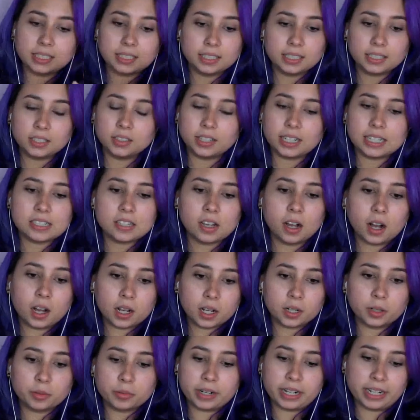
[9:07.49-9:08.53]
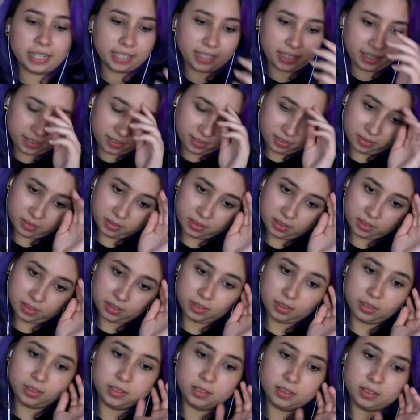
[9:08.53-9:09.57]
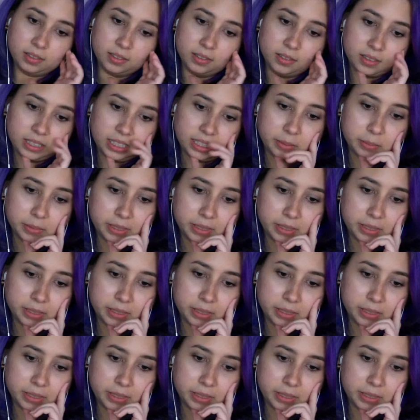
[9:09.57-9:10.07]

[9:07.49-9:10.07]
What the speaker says: Can you guys hug already? I